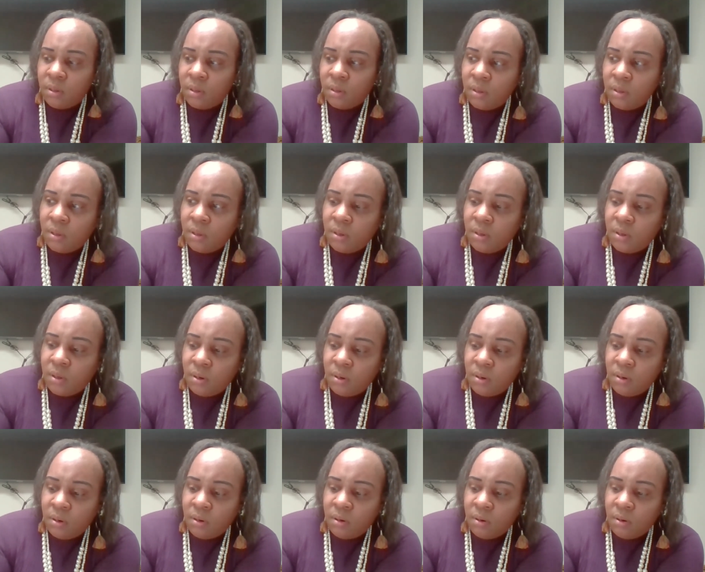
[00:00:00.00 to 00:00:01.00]

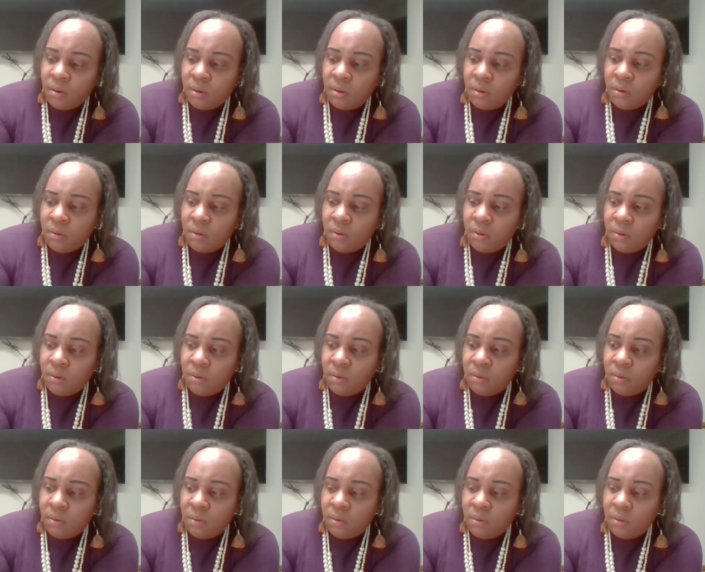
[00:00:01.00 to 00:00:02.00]

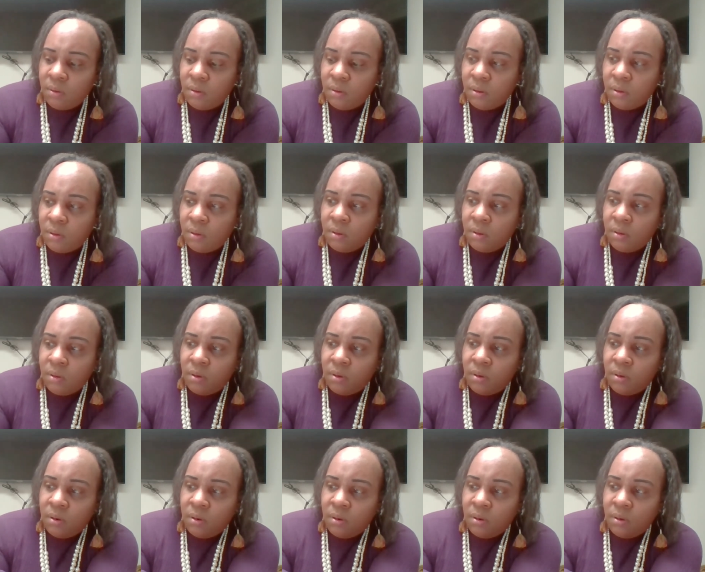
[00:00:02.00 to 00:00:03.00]

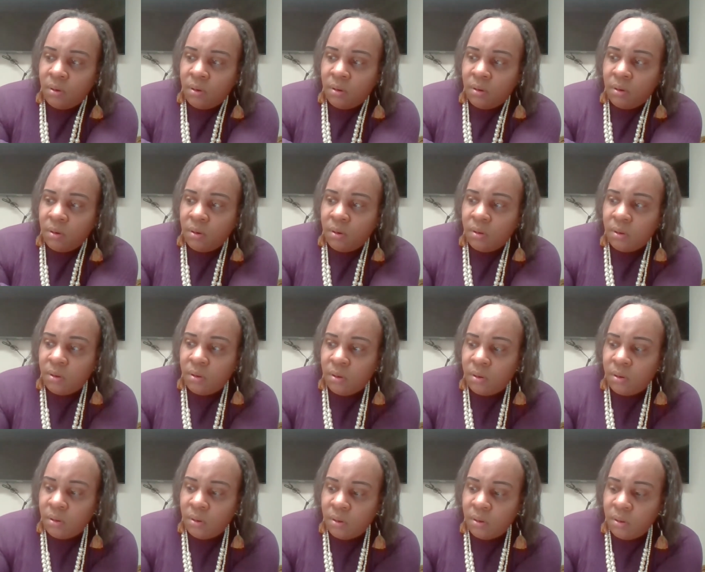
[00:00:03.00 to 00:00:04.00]

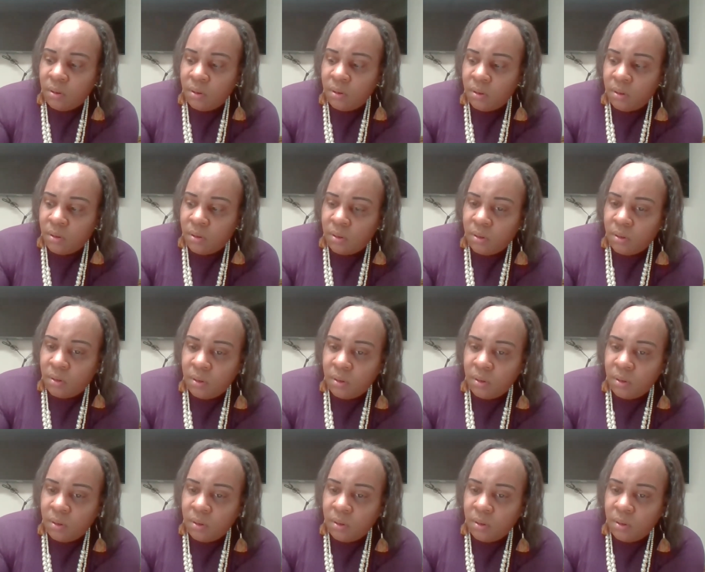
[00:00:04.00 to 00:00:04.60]
(no one is talking)